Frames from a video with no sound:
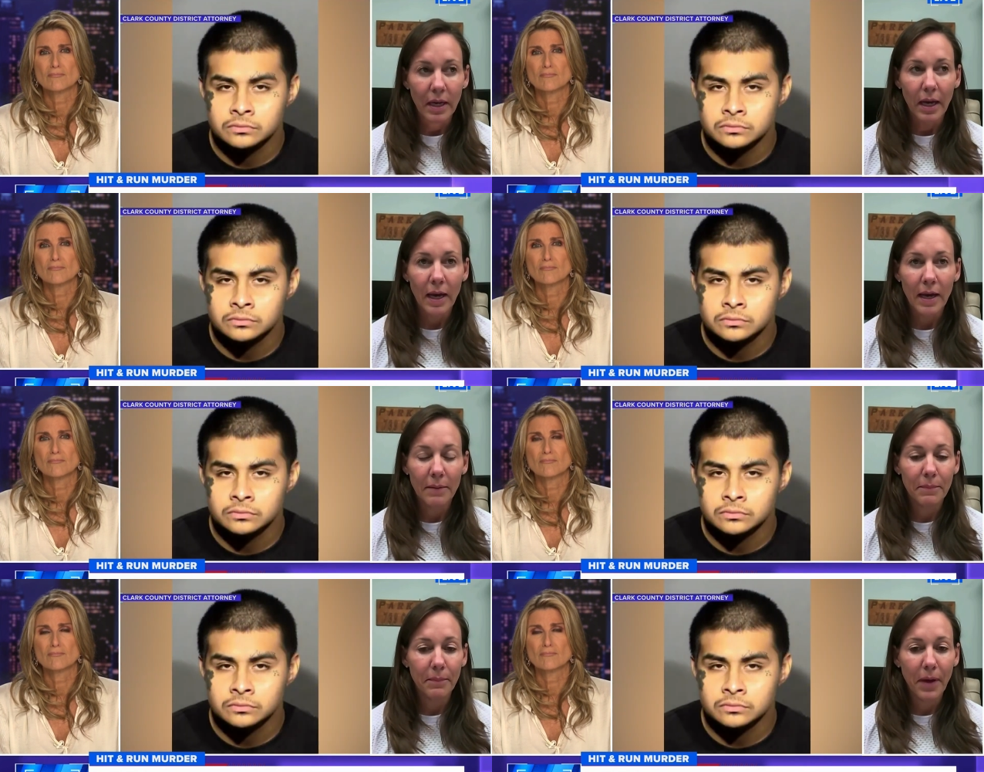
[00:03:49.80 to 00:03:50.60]

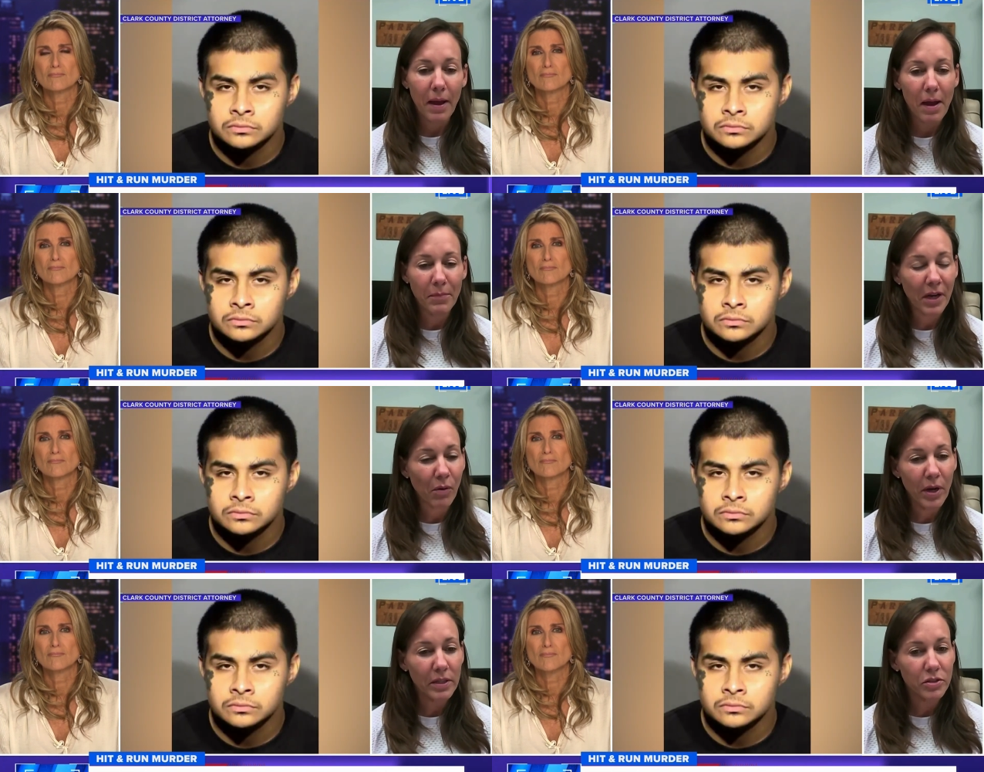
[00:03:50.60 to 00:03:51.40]
Speaker 1: um, I, am not
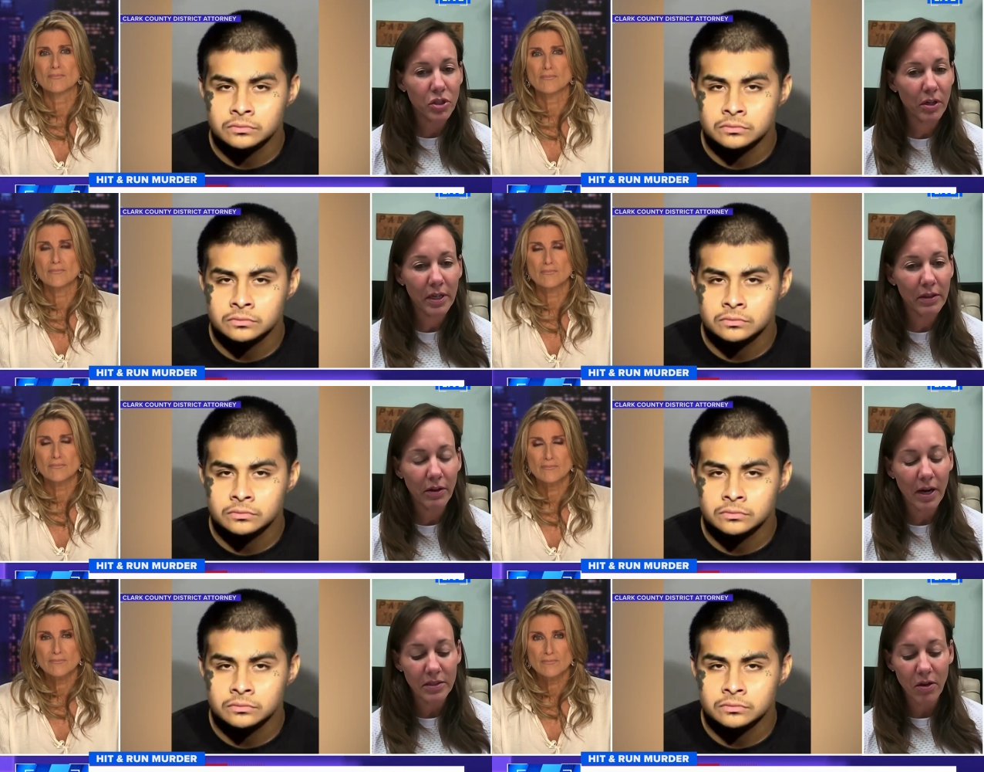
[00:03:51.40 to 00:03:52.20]
quite sure
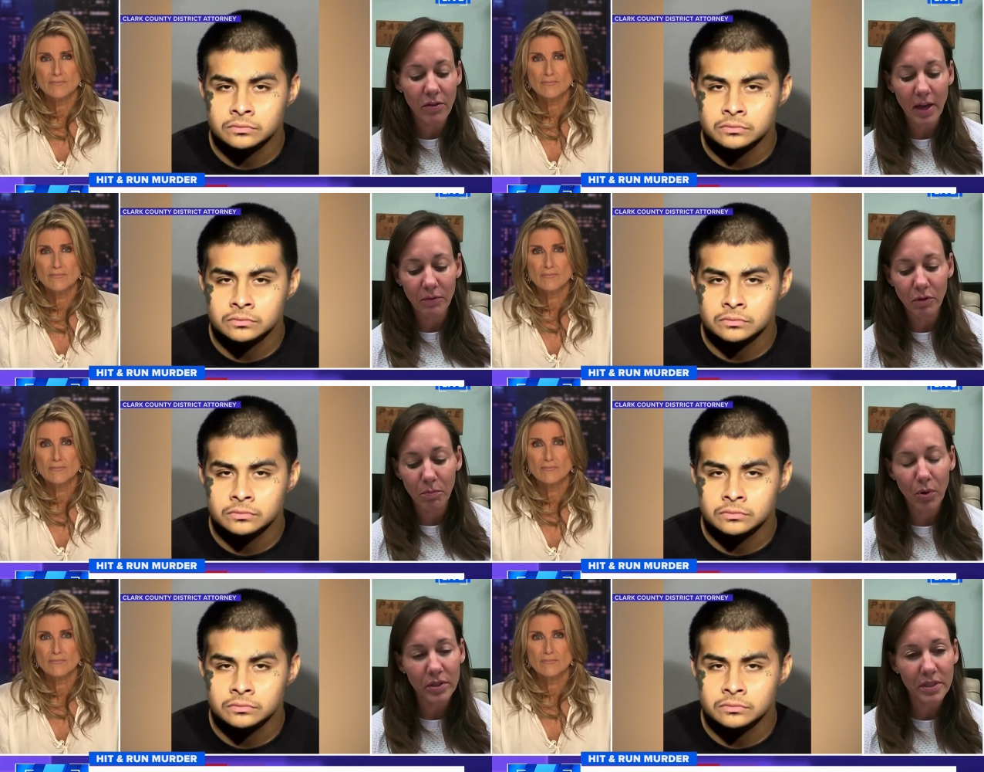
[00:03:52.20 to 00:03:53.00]
either. I saw that in
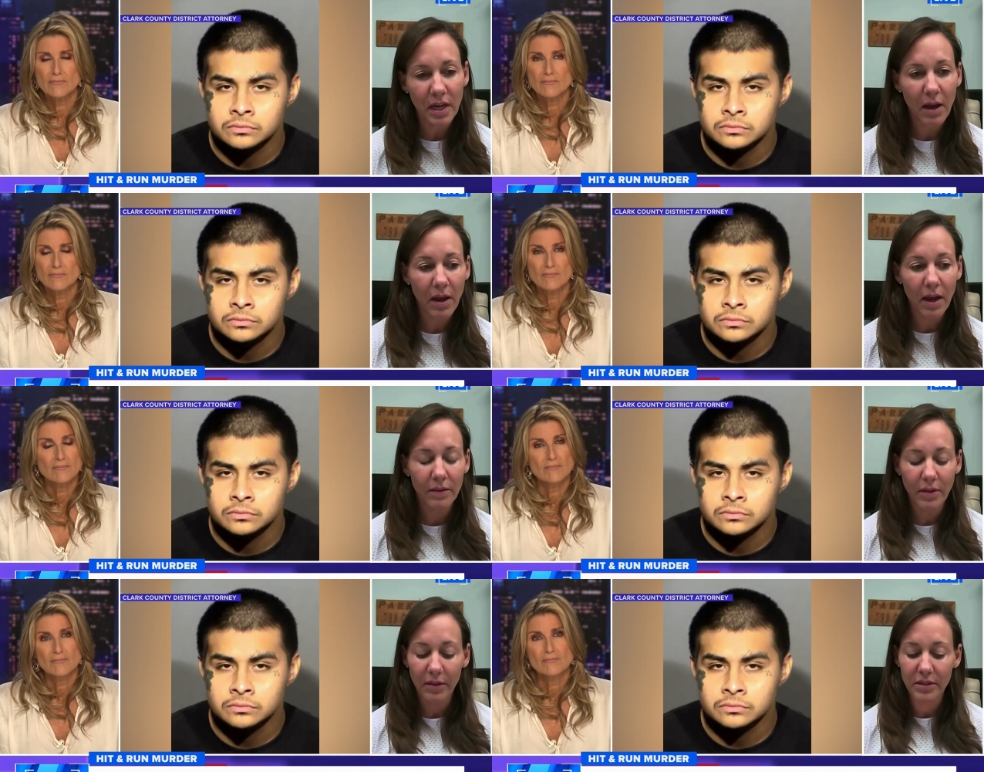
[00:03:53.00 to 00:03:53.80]
reports, and I, I
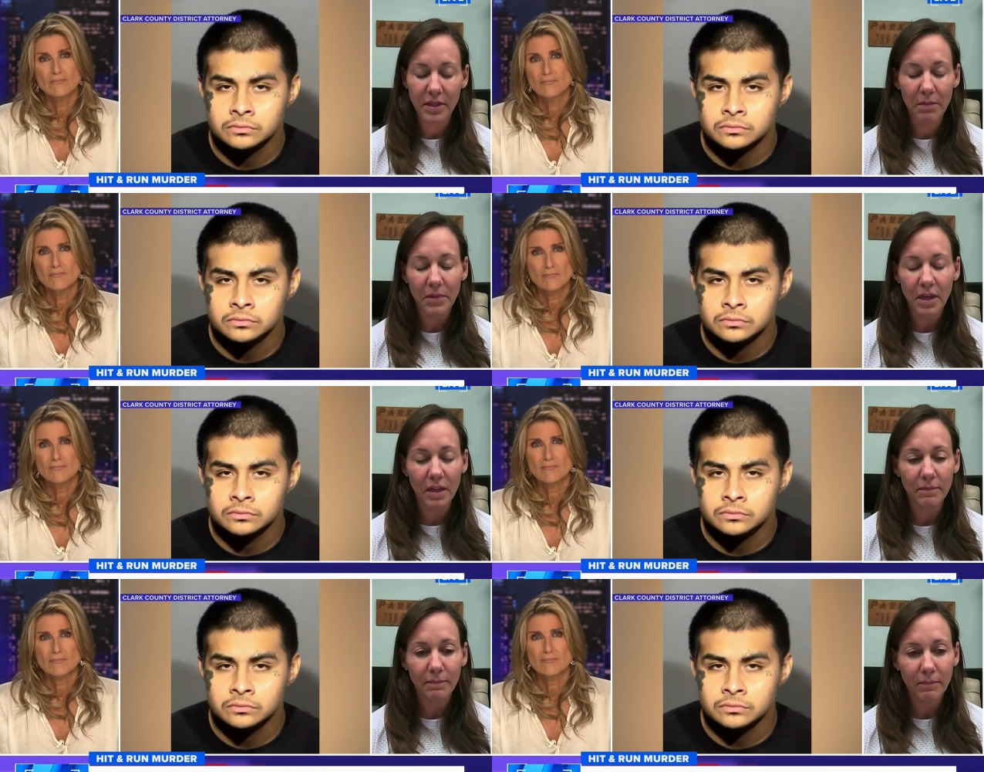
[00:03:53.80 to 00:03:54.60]
thought the same
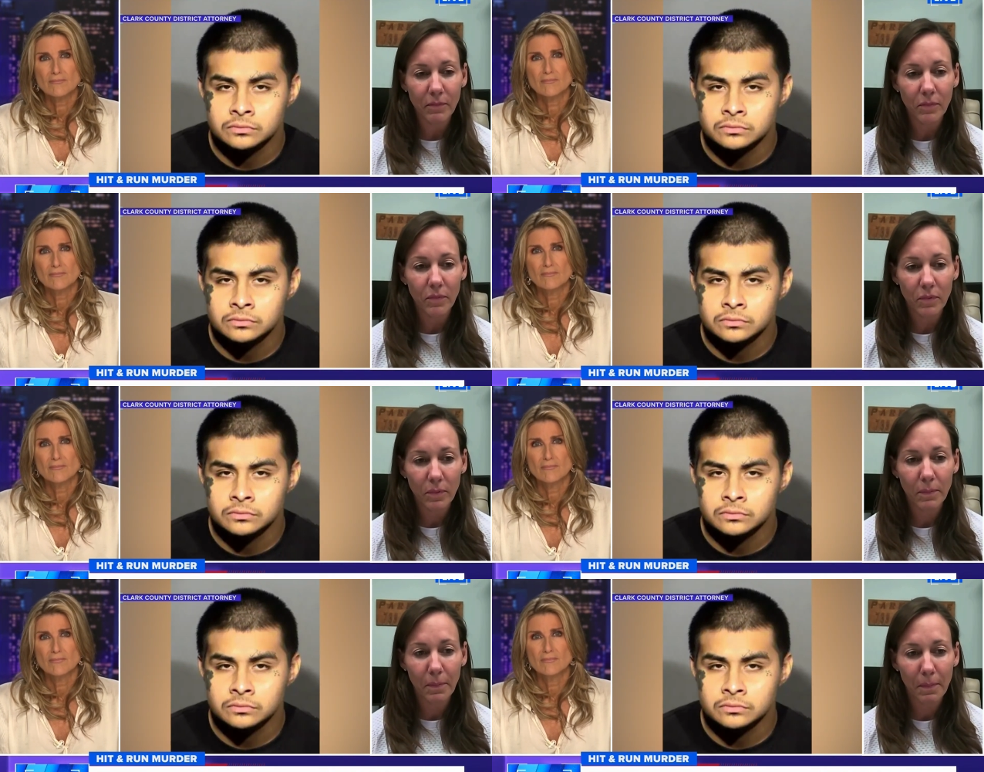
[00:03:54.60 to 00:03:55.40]
thing.
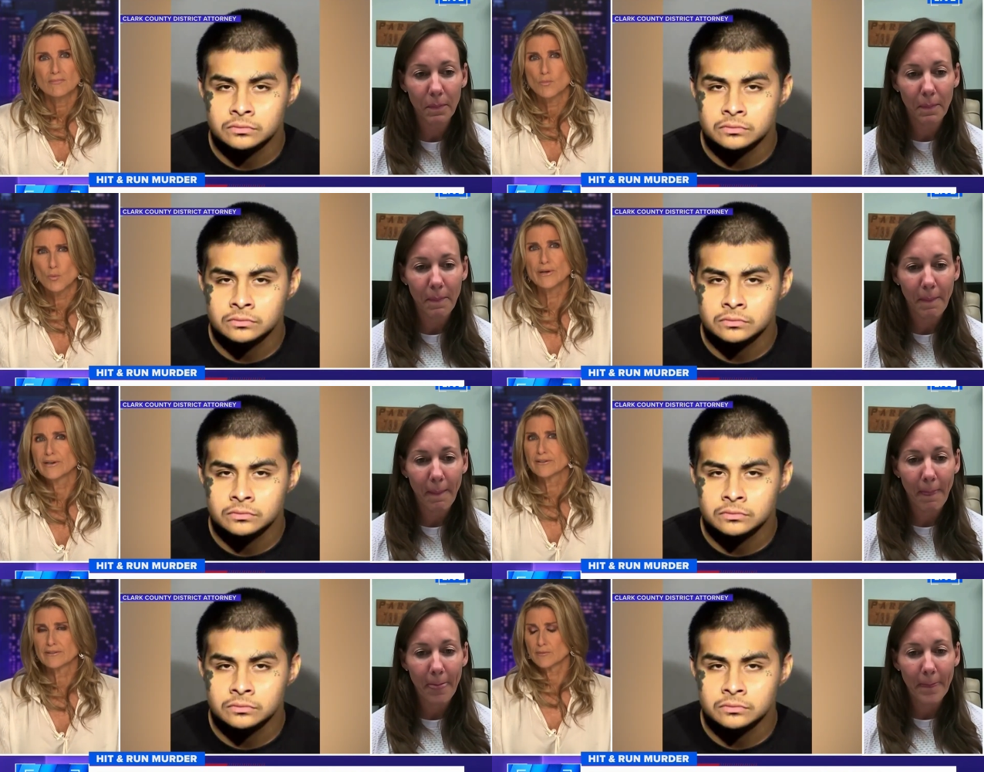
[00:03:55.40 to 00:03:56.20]

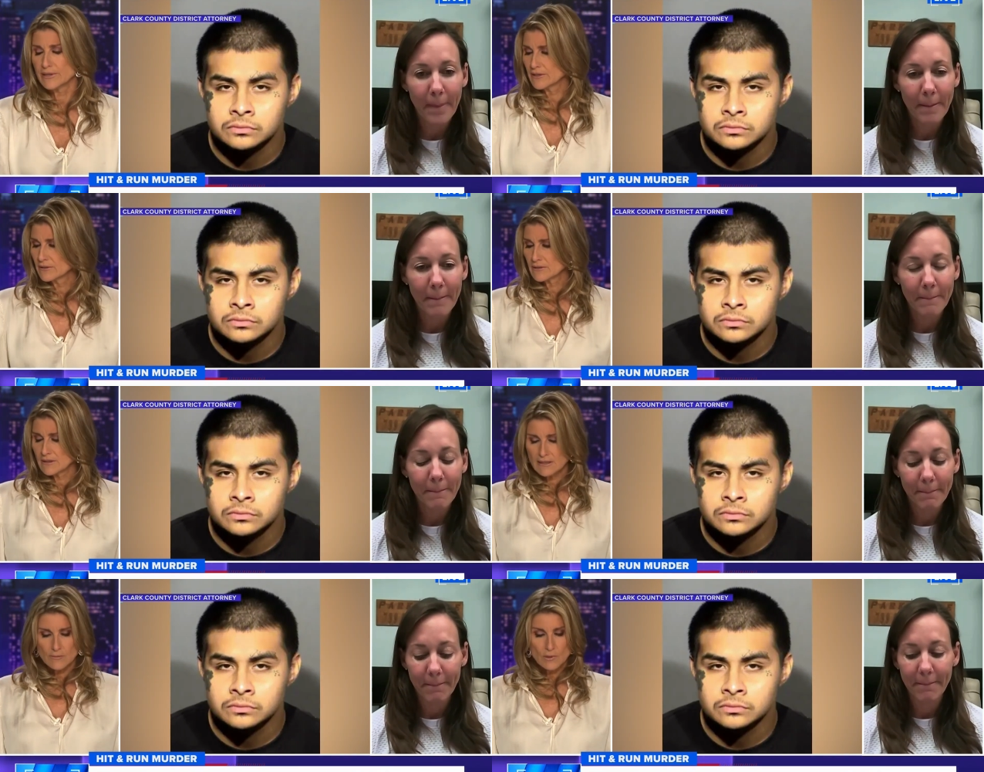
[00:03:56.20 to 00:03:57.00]
Speaker 2: Weird, weird.
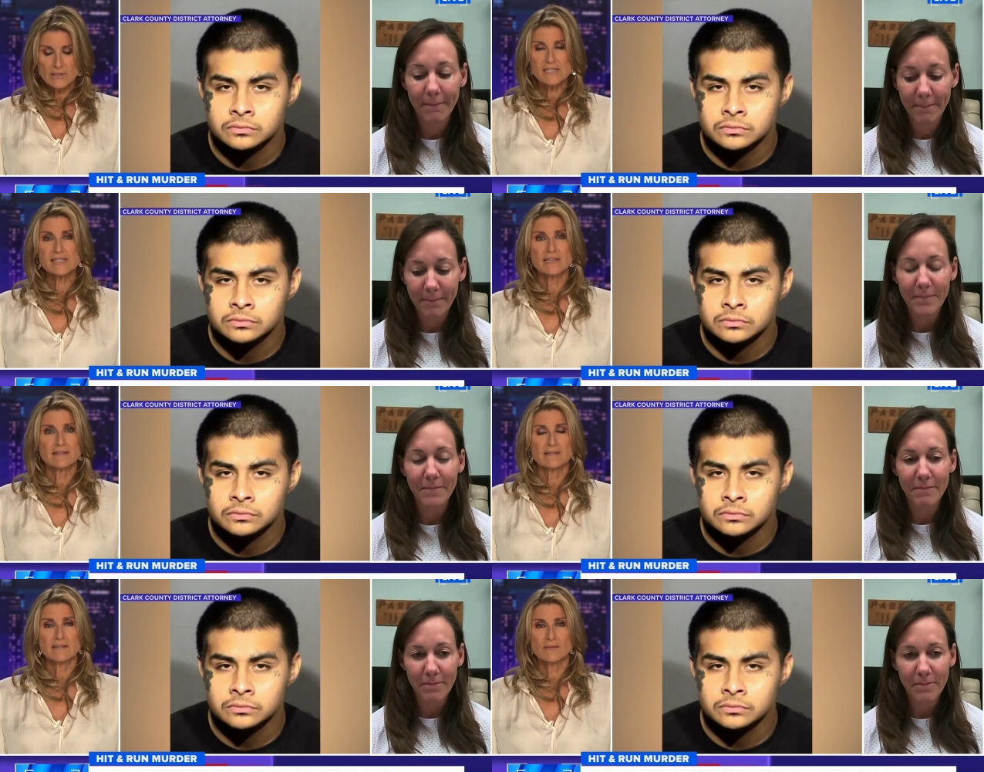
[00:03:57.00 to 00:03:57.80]
Uh, well,
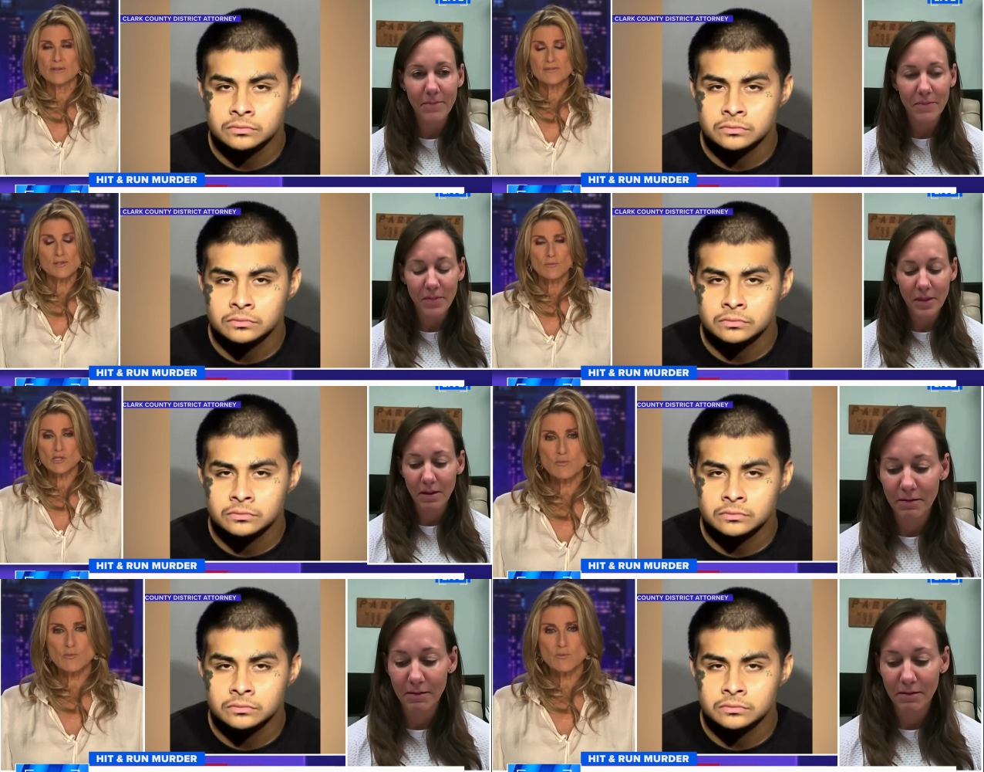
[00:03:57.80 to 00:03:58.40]
listen, we've so much